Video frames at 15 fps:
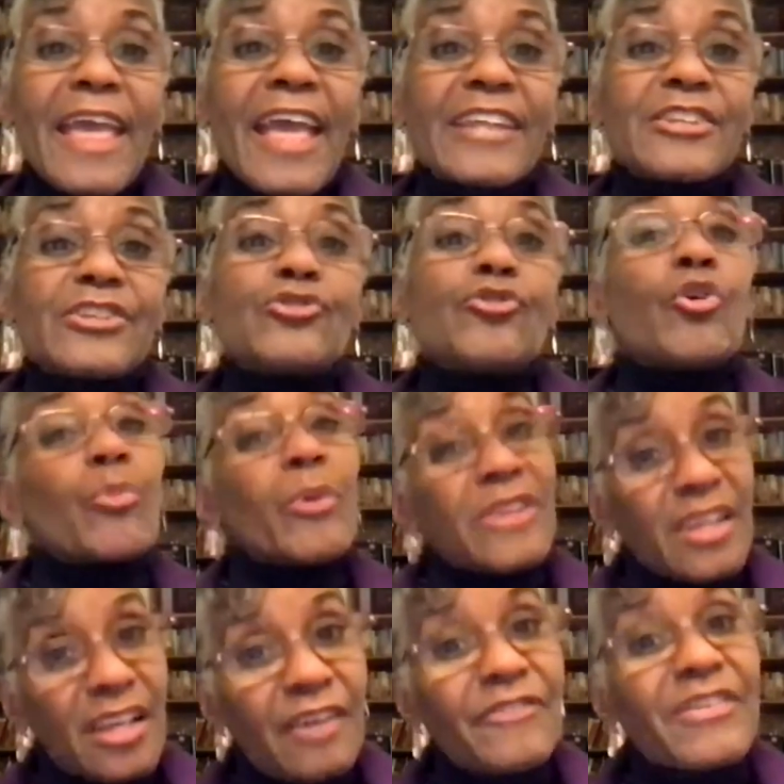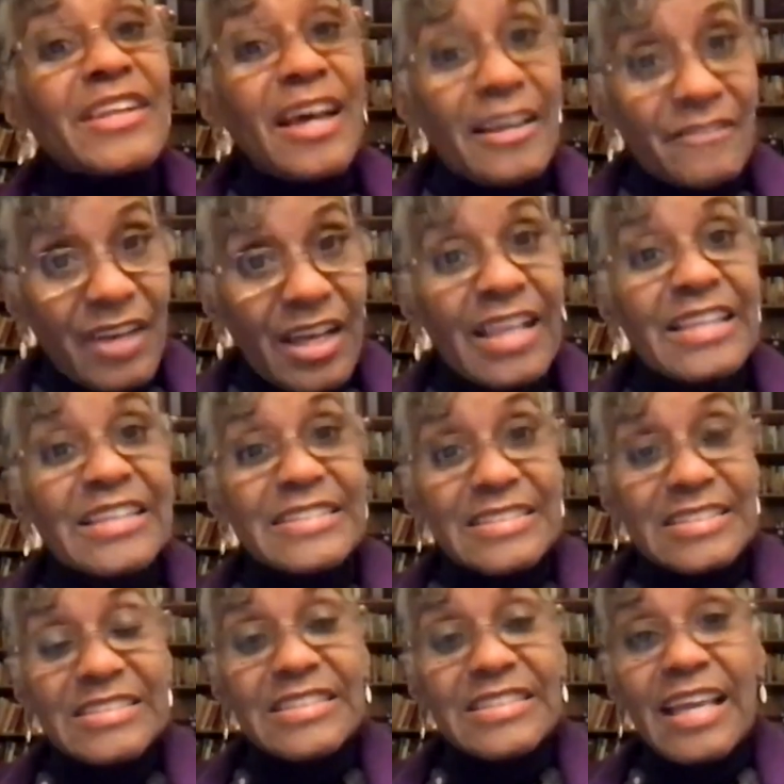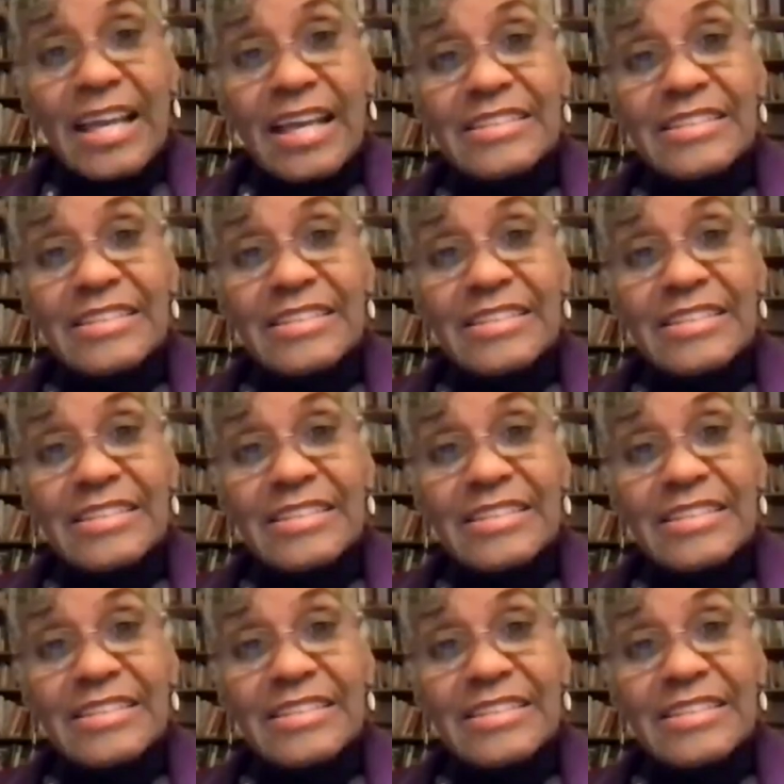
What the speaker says: and to do it with love and nonviolence. Yeah.